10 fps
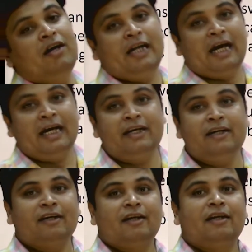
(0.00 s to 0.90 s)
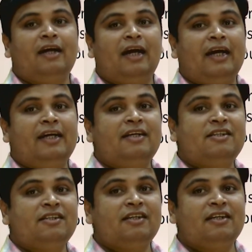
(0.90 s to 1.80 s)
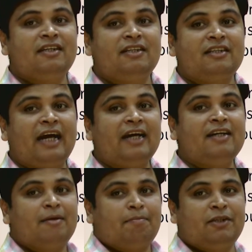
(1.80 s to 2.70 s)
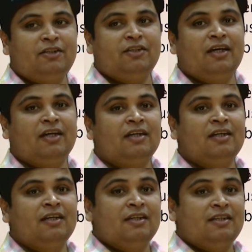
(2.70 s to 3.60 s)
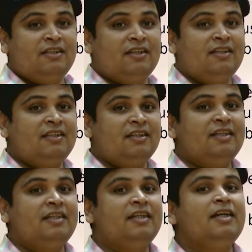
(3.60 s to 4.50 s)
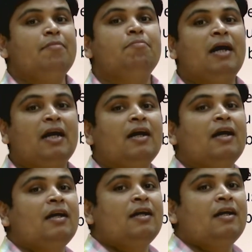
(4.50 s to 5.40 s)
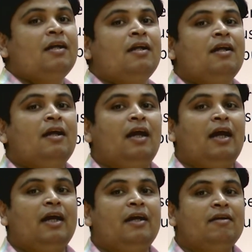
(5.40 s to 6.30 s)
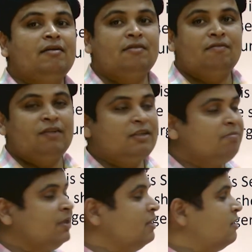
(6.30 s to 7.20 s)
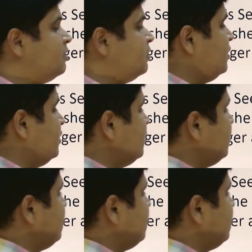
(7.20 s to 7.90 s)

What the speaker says: diet and inside the picture she is eating a burger, and which means it is